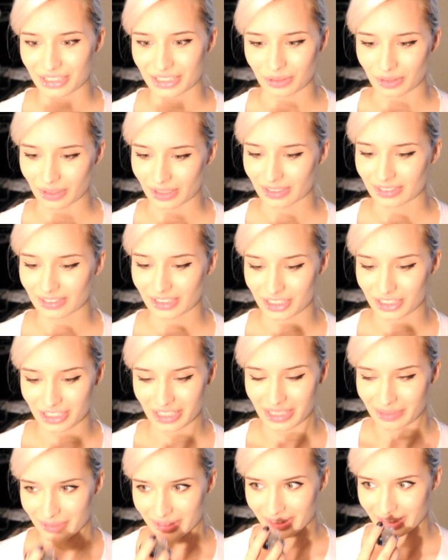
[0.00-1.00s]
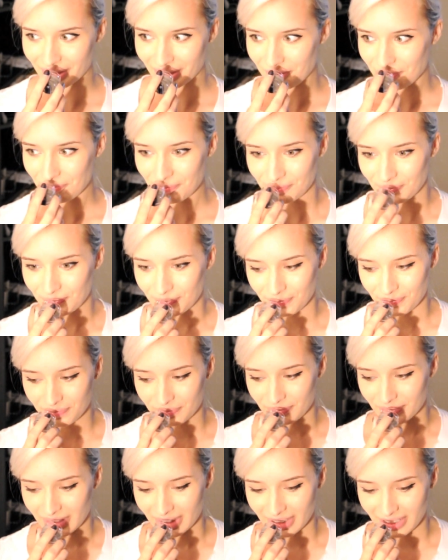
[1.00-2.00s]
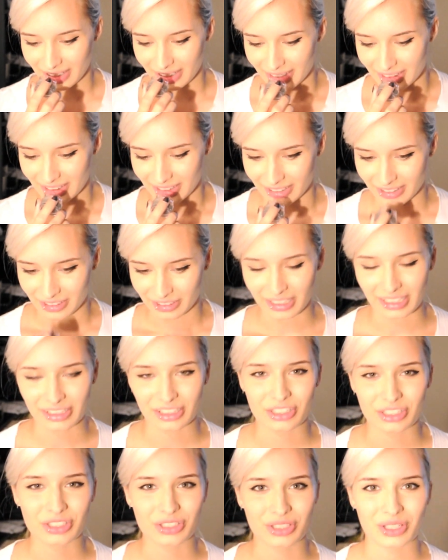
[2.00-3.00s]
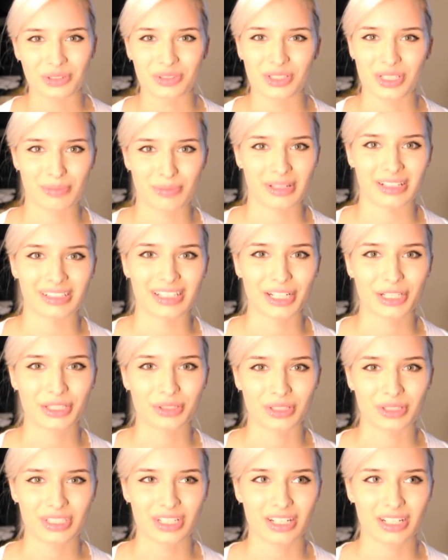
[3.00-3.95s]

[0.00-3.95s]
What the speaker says: shore, legitimately, or like the stones by the lake shore,